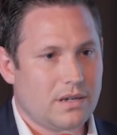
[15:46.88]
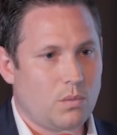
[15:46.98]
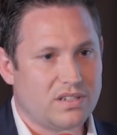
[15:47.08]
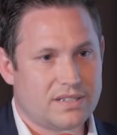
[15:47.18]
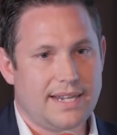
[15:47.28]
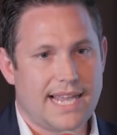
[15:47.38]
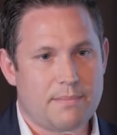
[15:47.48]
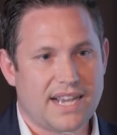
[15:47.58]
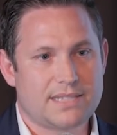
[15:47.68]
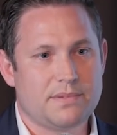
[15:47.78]
what's going to
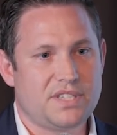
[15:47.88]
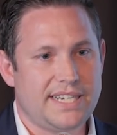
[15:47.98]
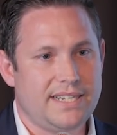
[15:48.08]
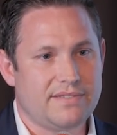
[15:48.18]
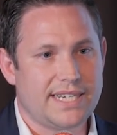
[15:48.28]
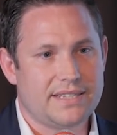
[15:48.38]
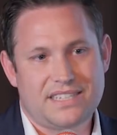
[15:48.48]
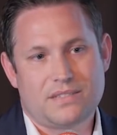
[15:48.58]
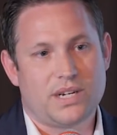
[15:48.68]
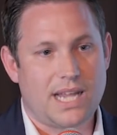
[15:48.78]
get maximum GDV.
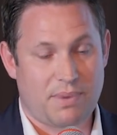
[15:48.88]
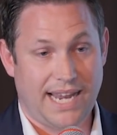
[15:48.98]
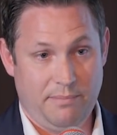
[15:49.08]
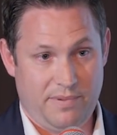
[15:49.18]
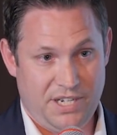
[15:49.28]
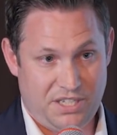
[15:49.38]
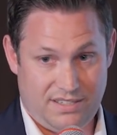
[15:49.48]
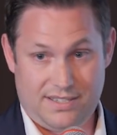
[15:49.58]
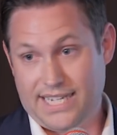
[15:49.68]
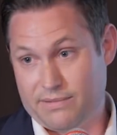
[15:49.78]
They just want their planning
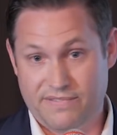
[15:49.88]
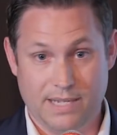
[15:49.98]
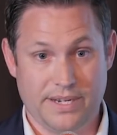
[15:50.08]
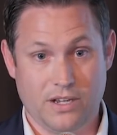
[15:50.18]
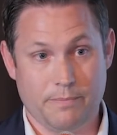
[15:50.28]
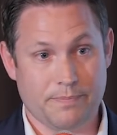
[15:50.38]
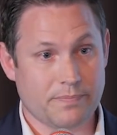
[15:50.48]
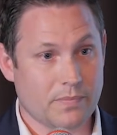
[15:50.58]
permission so they can flip it on.